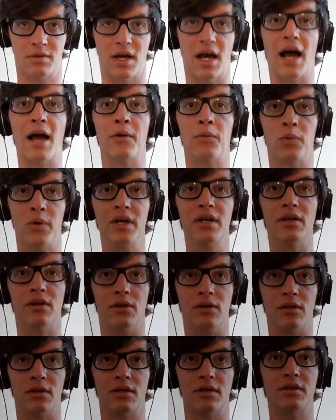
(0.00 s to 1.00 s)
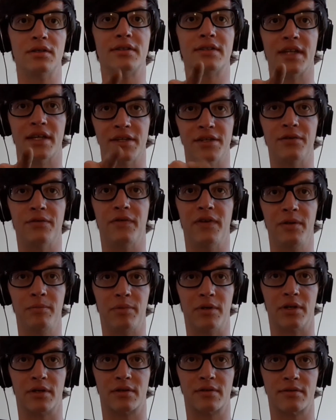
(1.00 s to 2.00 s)
I will send you feet
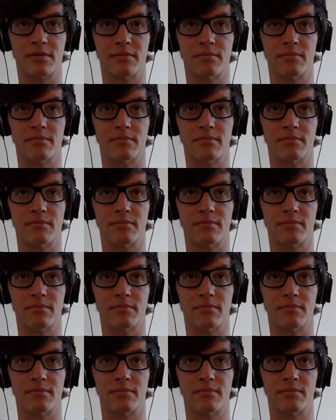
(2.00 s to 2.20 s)
pics.